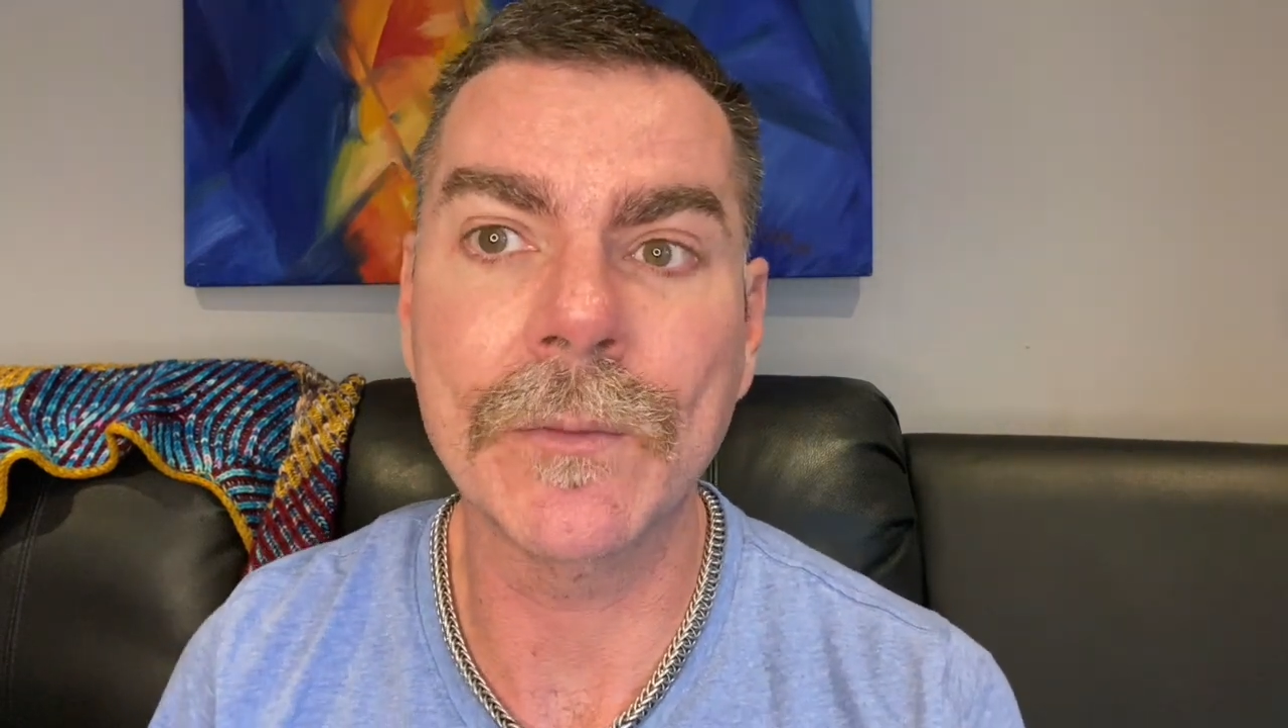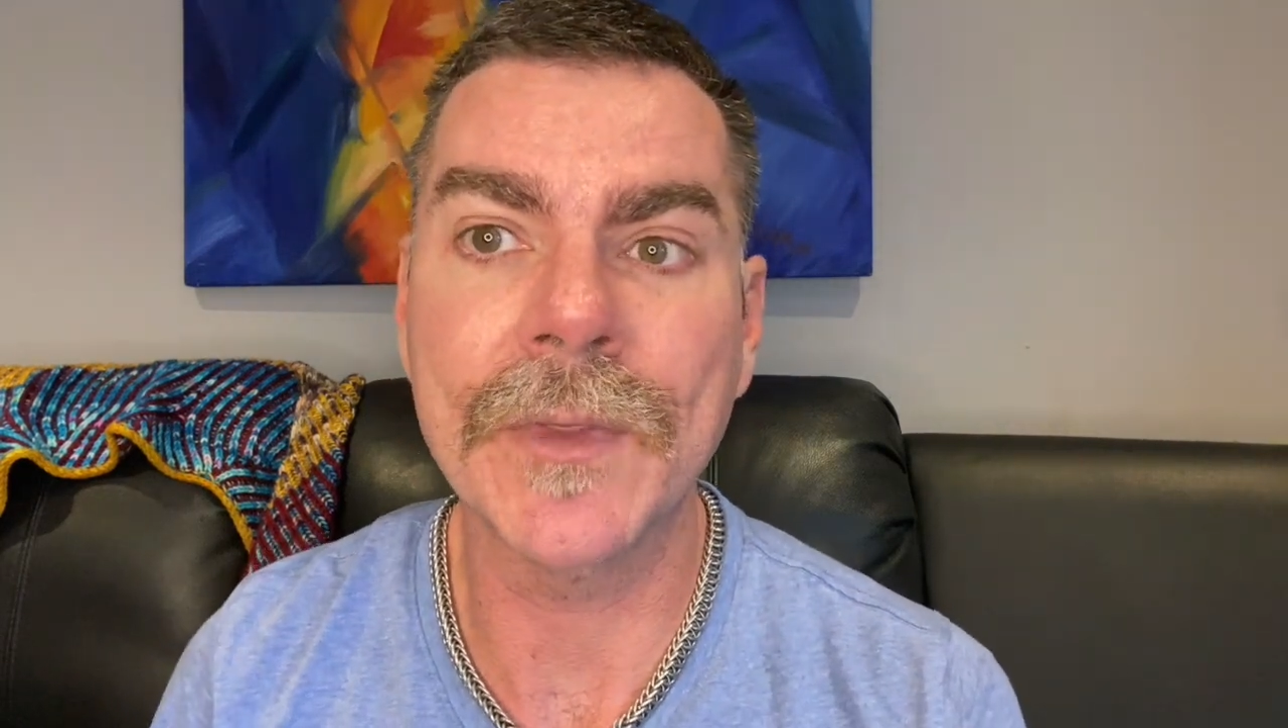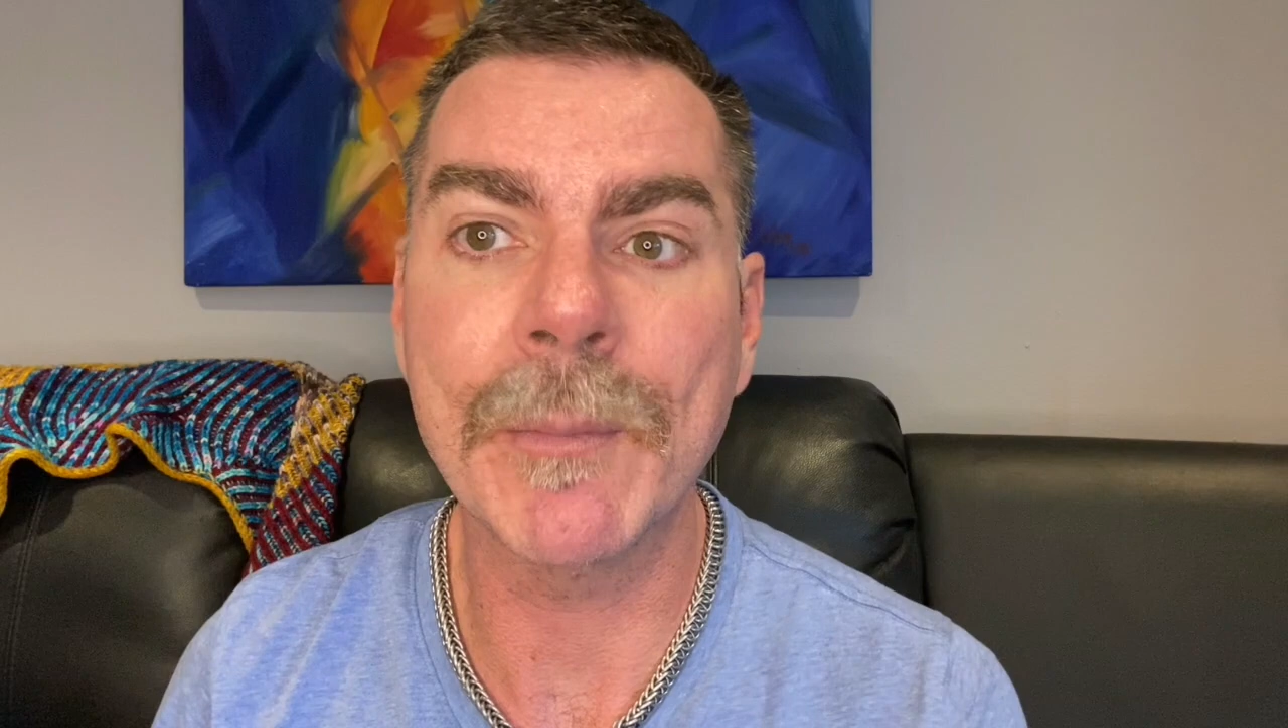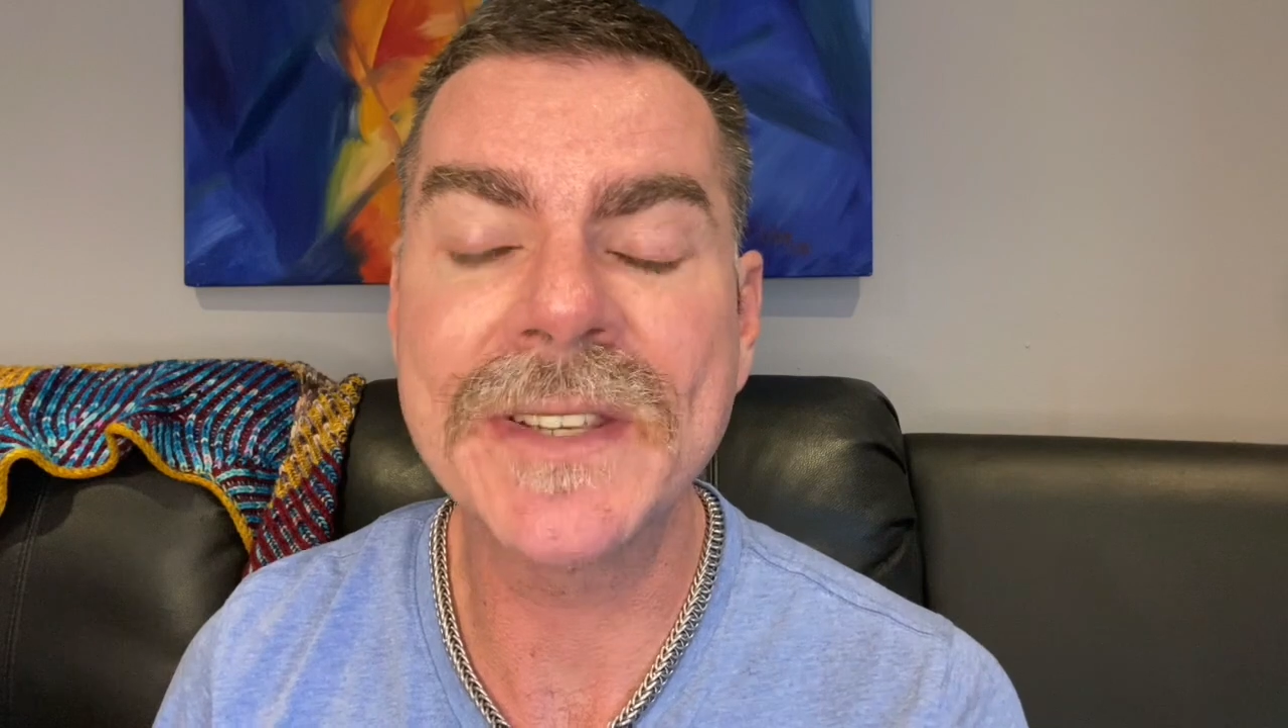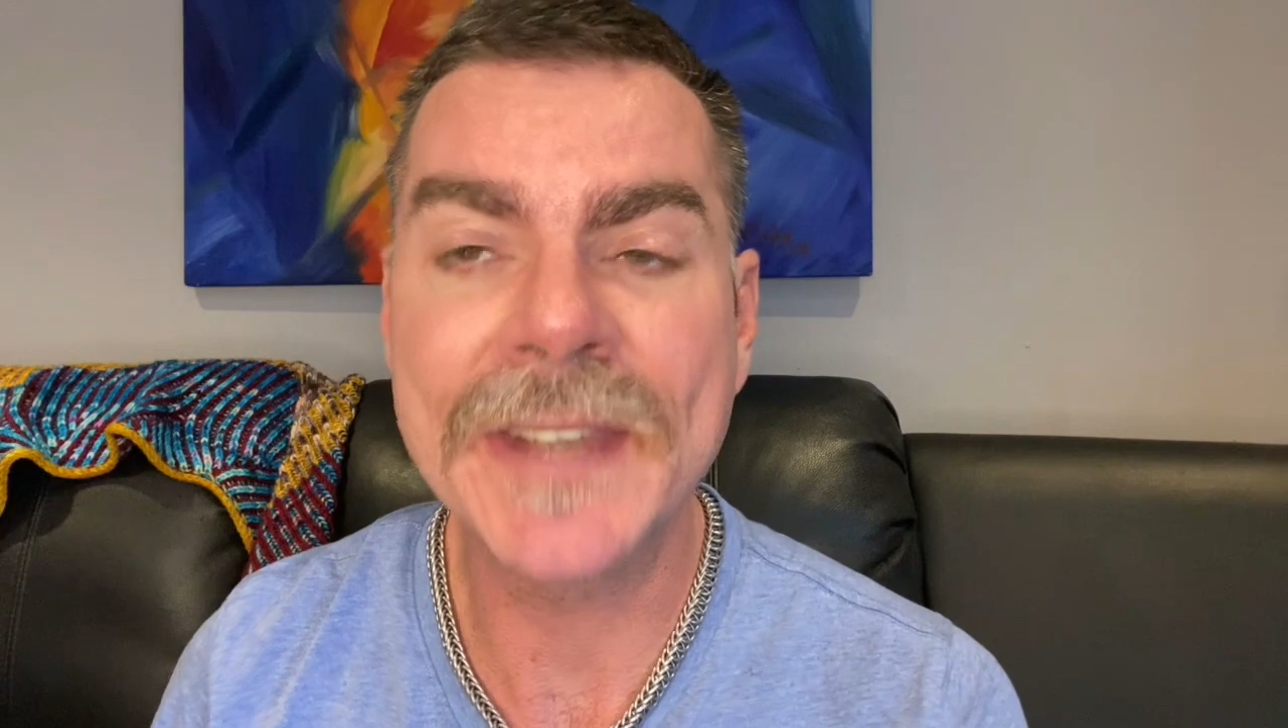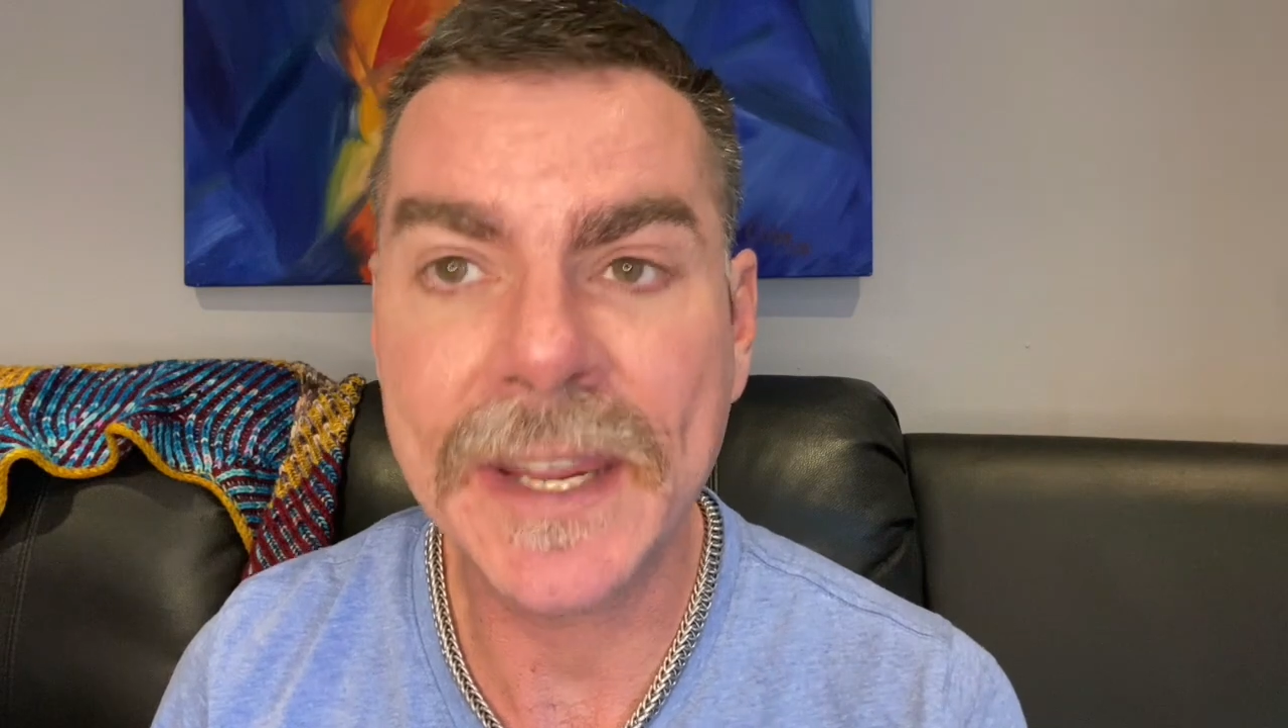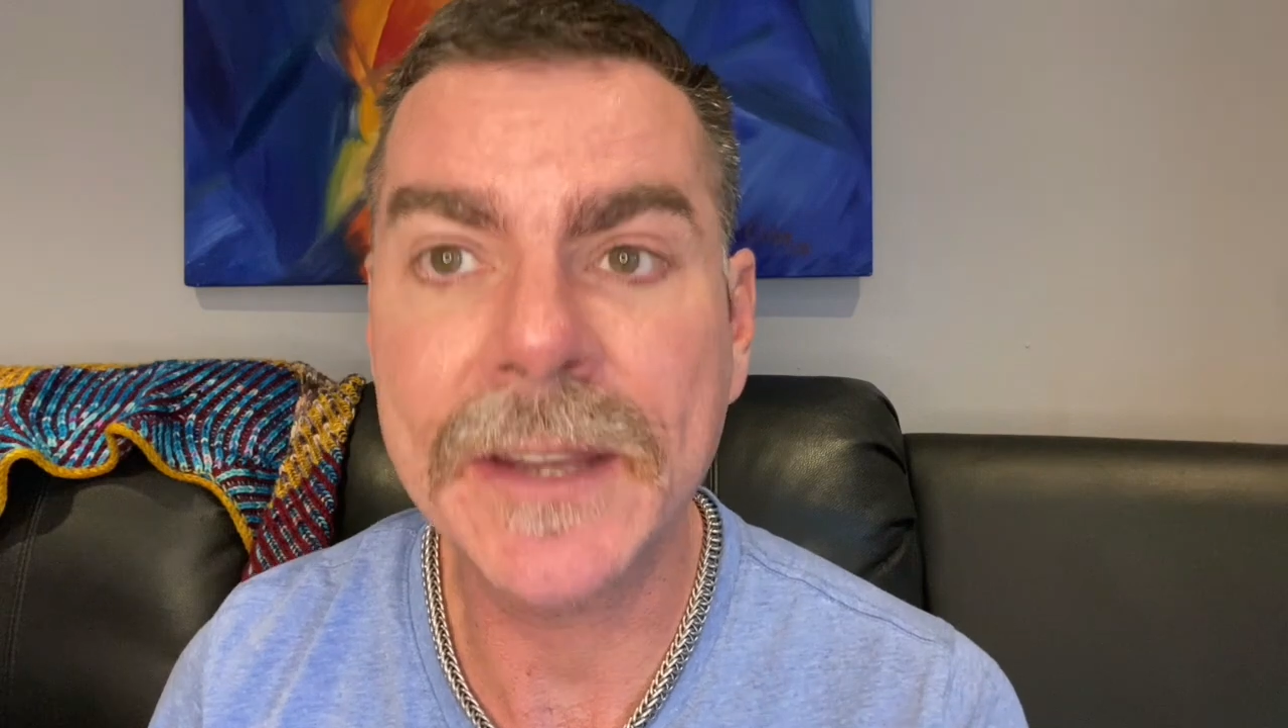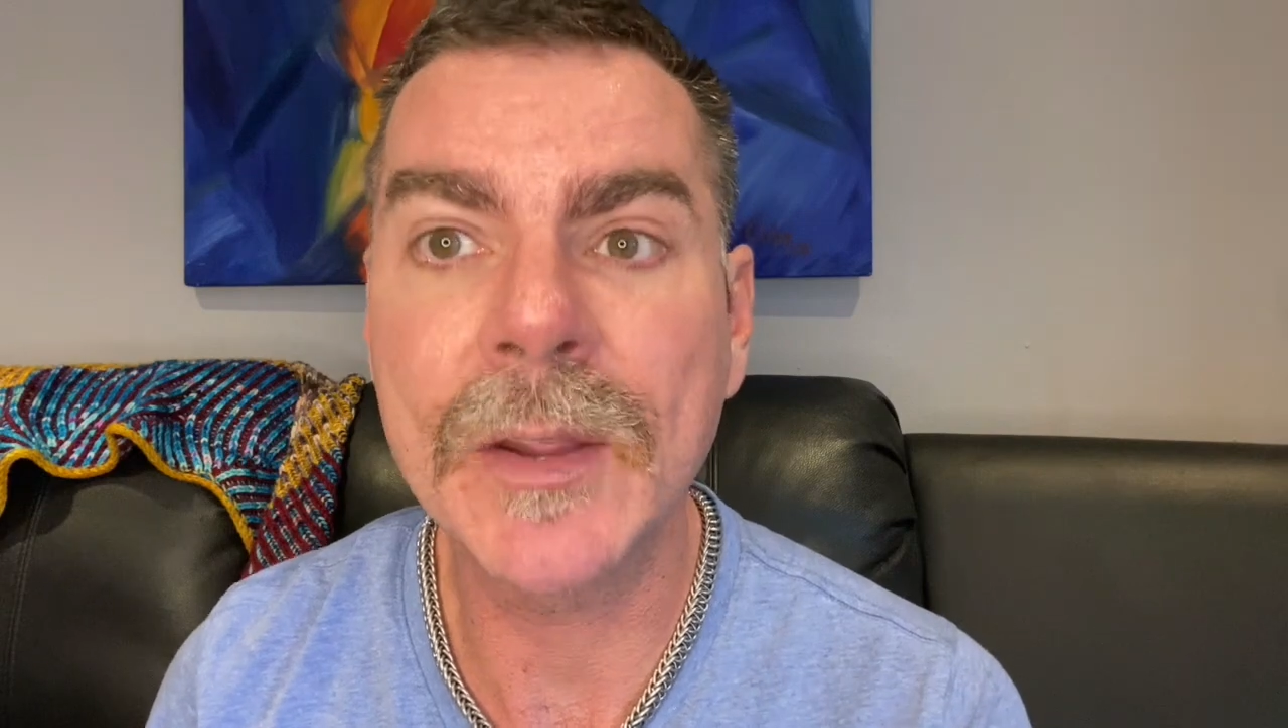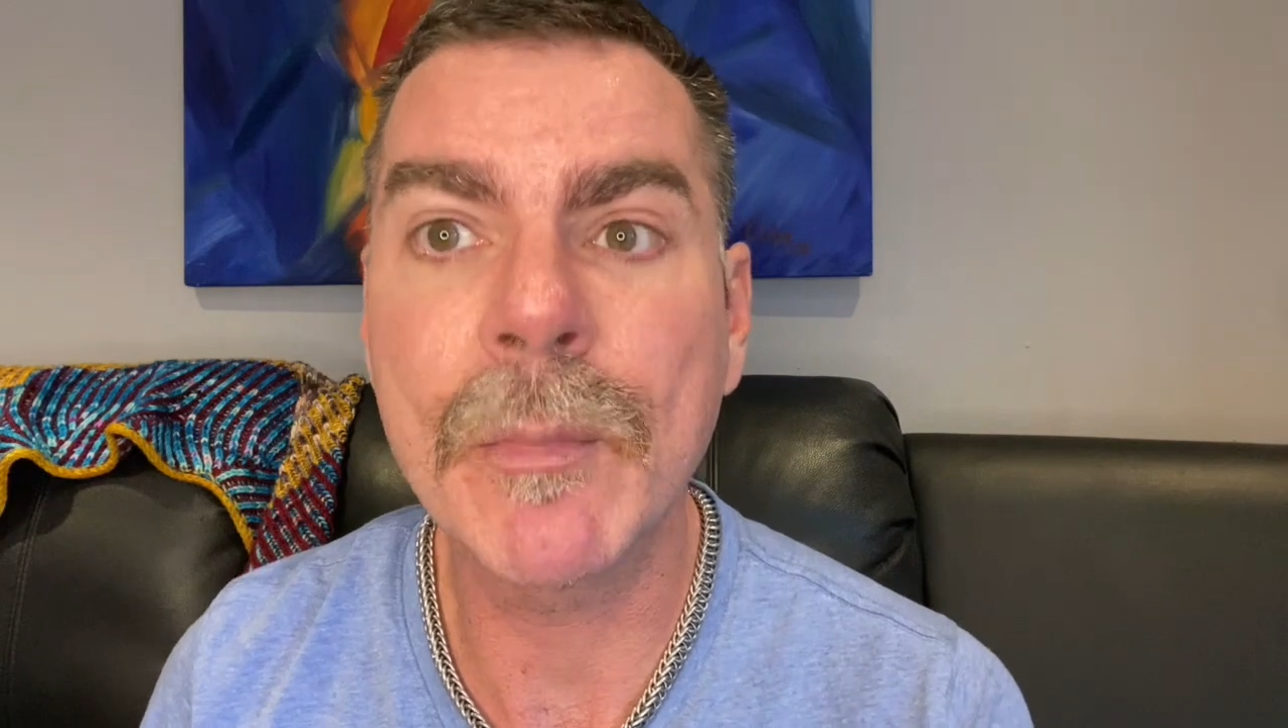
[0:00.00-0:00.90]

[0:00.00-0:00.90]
the particular